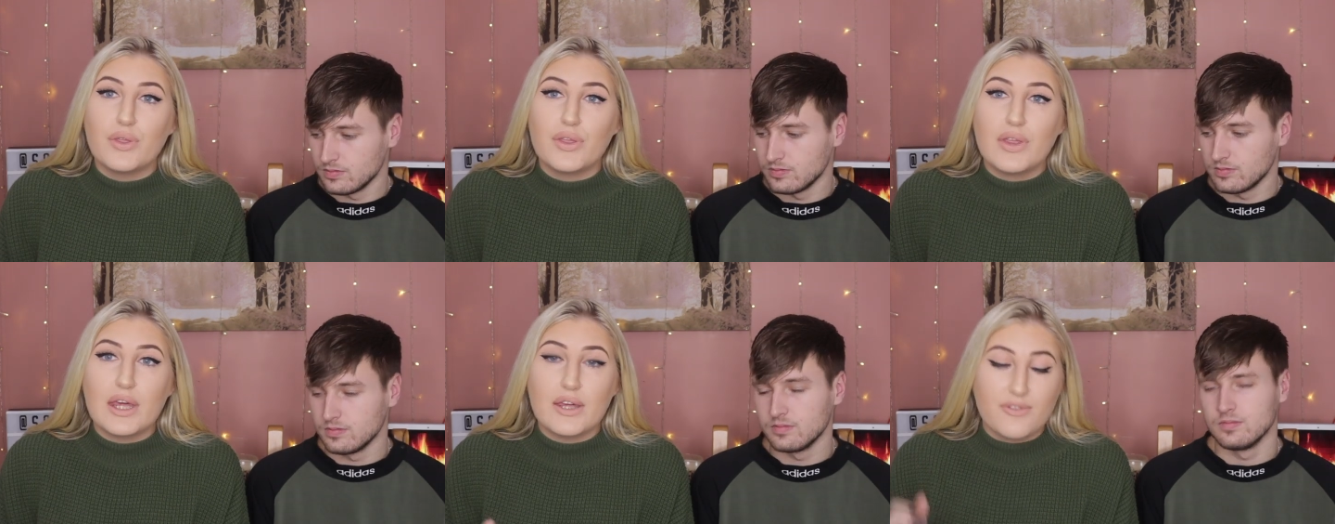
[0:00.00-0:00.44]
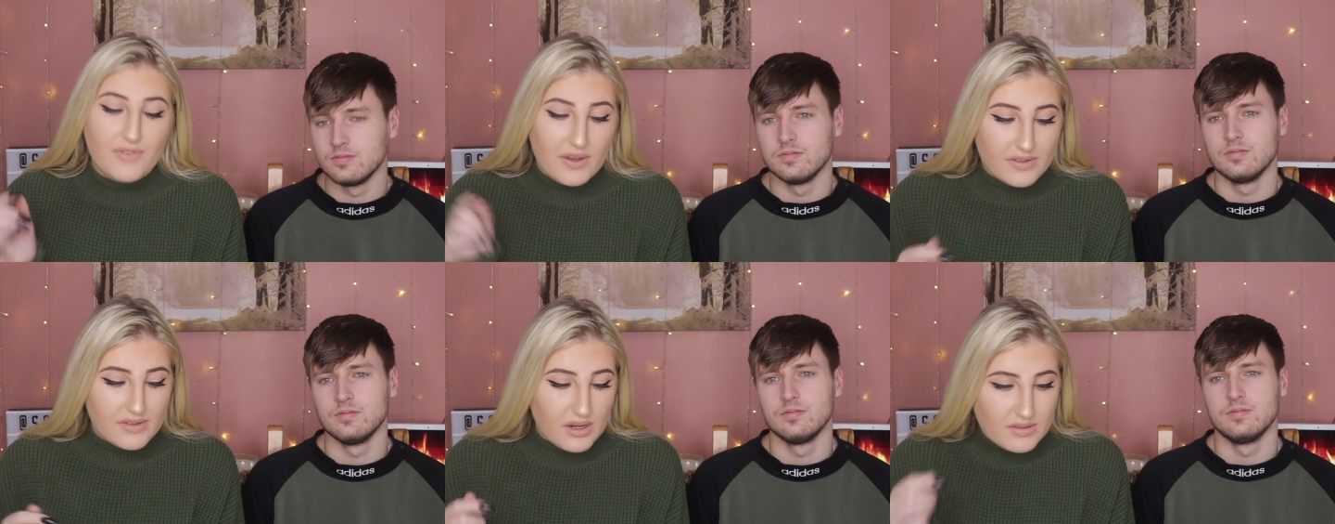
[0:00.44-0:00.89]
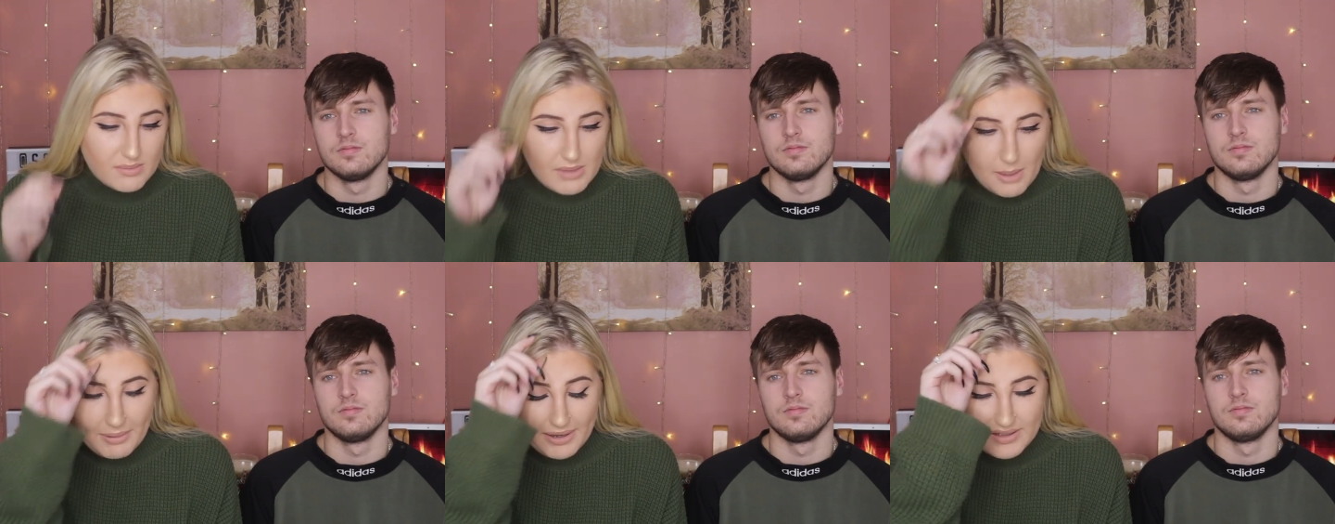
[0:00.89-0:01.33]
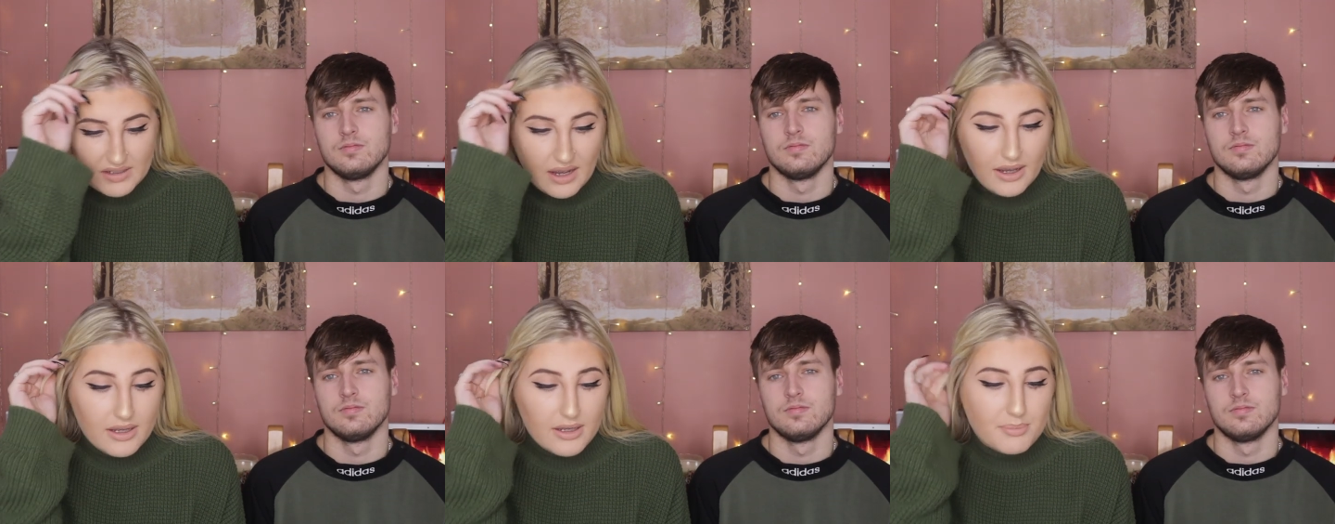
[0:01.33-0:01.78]
Speaker 1: the first item that I picked
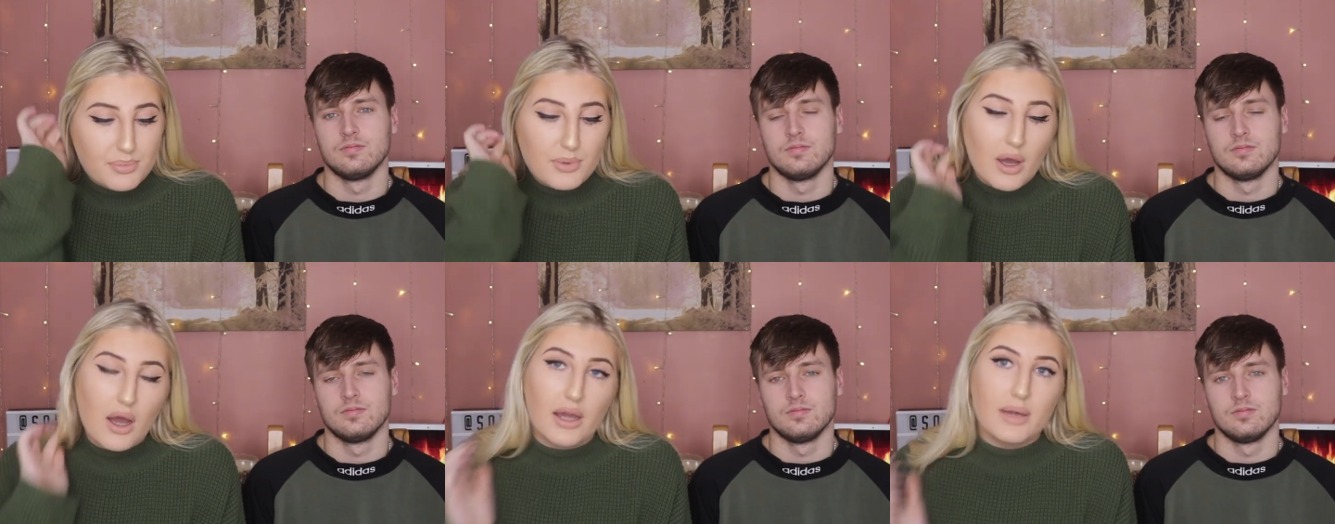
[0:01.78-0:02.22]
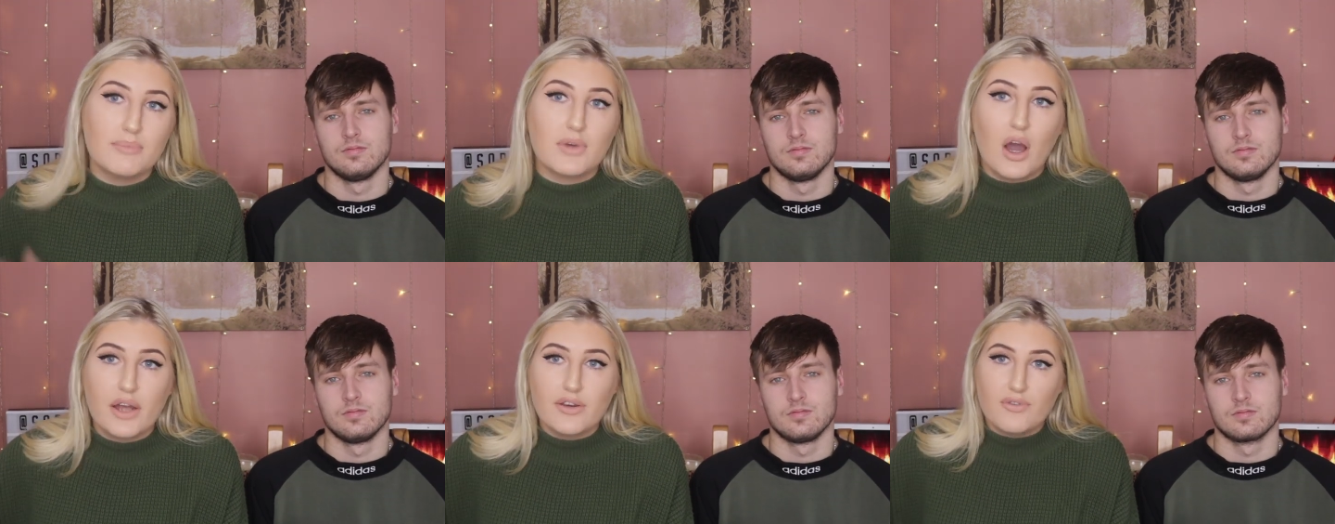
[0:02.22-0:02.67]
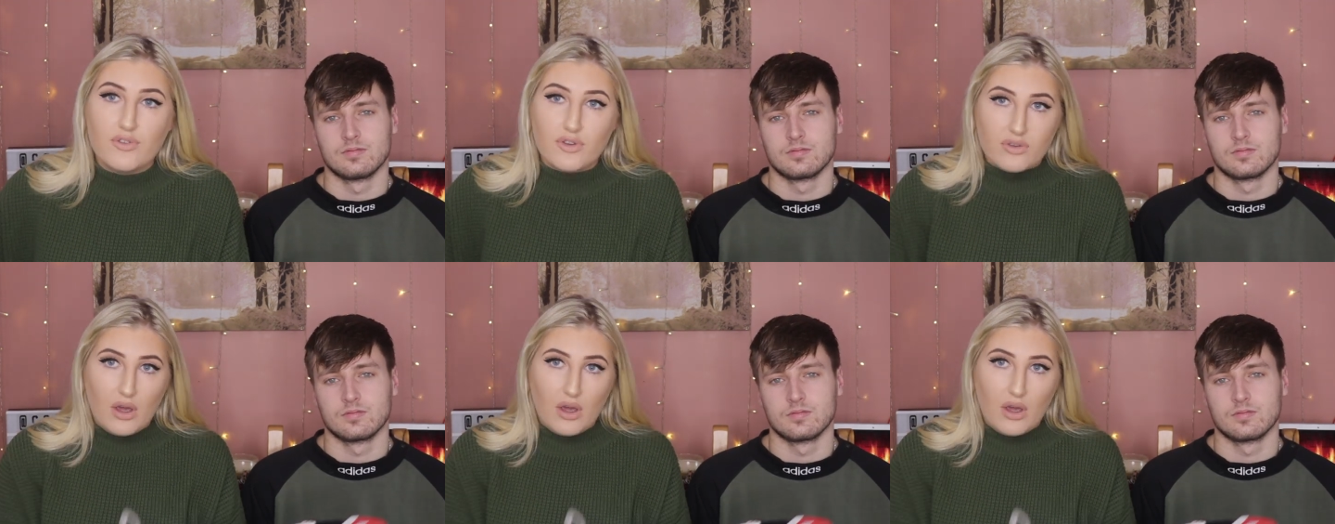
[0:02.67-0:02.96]
up, I'm kind of just